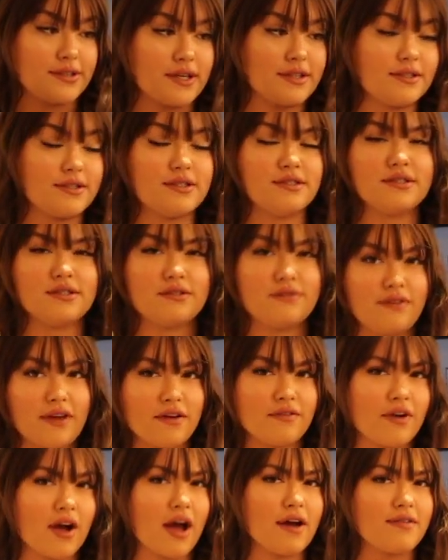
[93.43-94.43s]
says is his
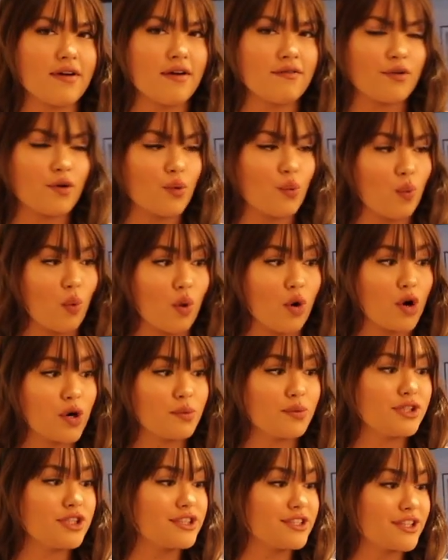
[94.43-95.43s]
favorite I've ever
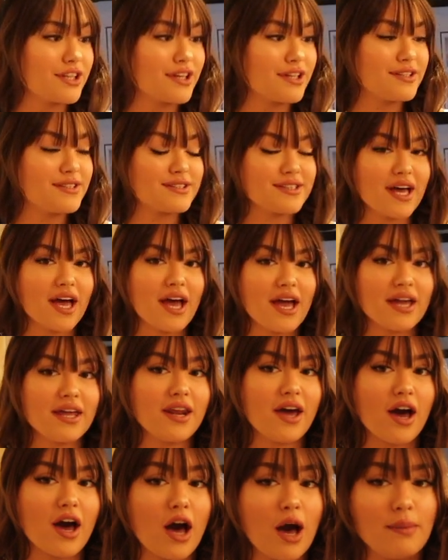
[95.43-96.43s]
worn, which is a good
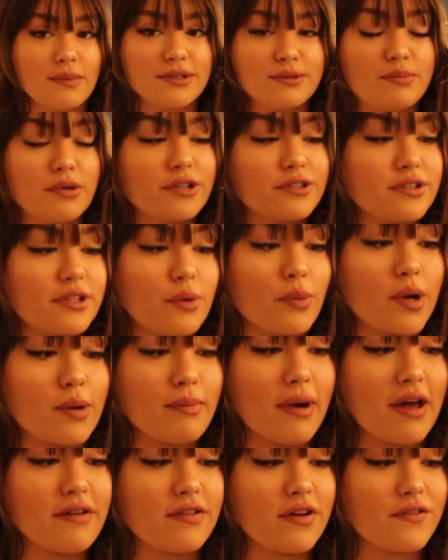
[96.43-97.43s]
sign. Um, it's personally one
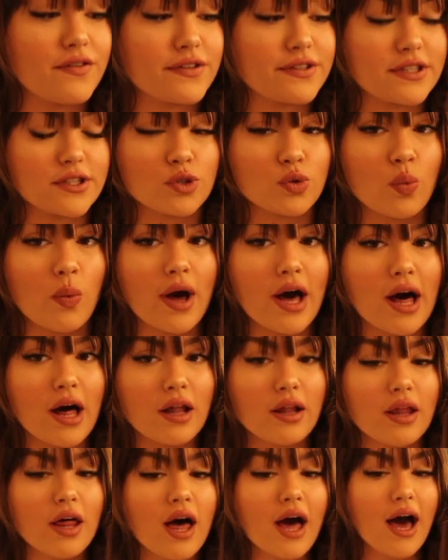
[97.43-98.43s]
of my favorites as
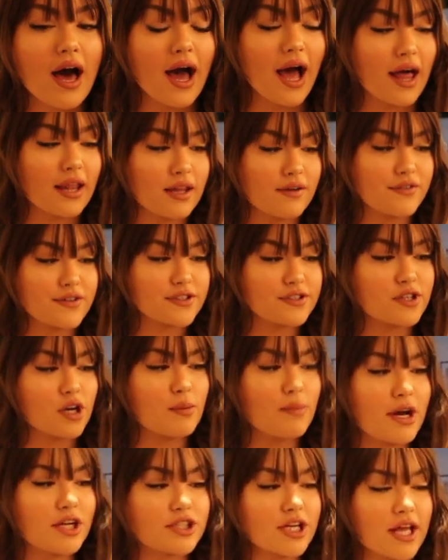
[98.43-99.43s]
well. I love it
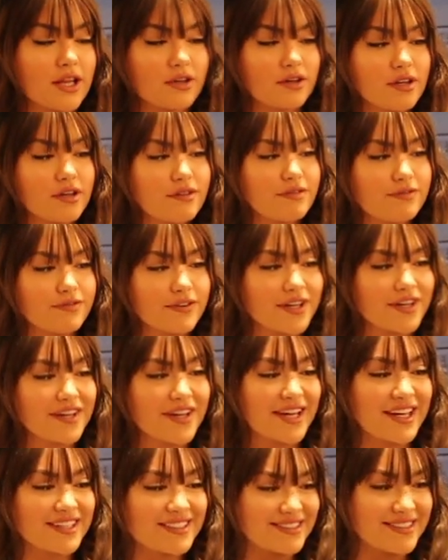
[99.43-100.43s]
so much. I literally feel
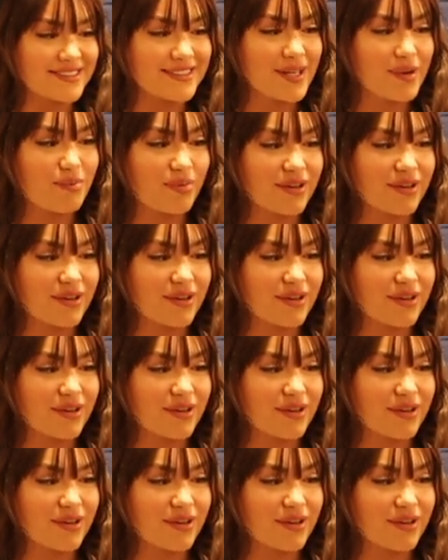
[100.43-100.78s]
like a Disney